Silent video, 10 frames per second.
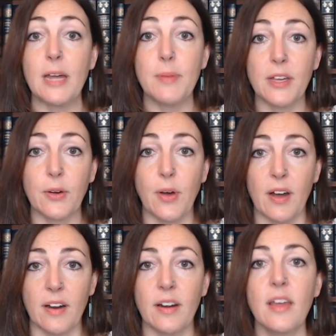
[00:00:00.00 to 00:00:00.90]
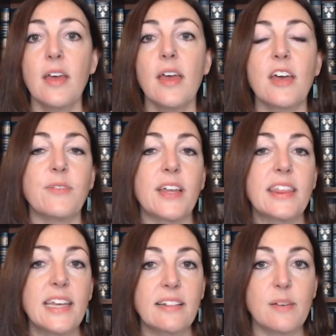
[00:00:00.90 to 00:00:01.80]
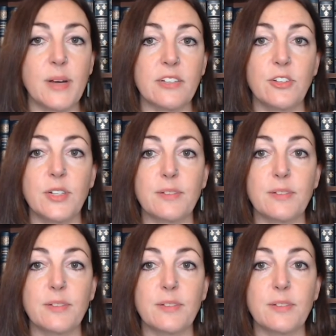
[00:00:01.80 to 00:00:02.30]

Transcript: bingo card, if I think that my students